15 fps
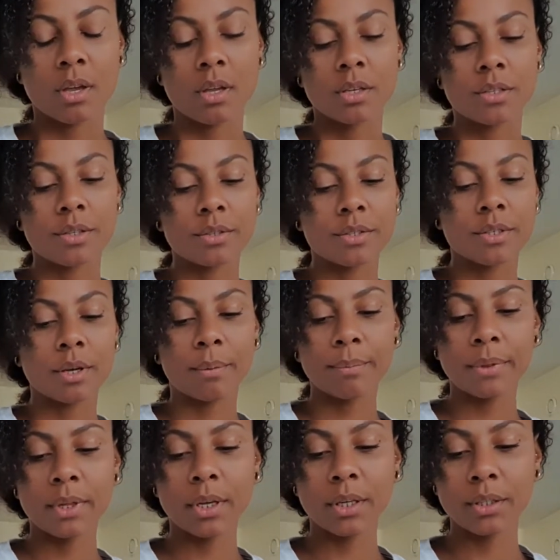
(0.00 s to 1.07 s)
So
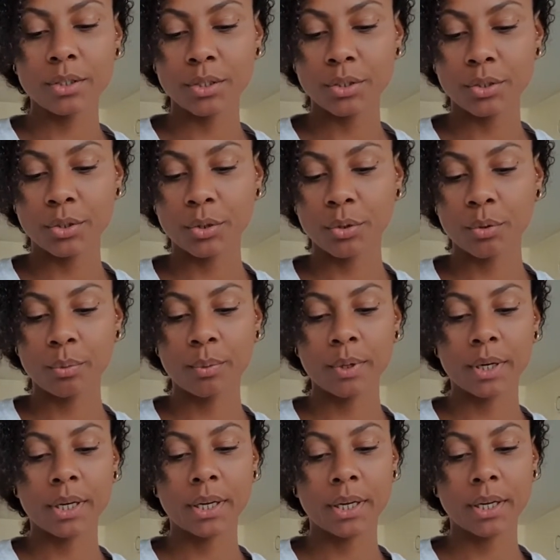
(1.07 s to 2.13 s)
something to do
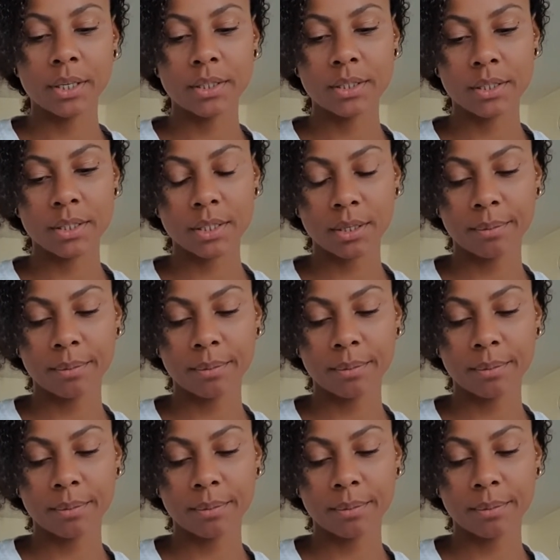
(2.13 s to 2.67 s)
with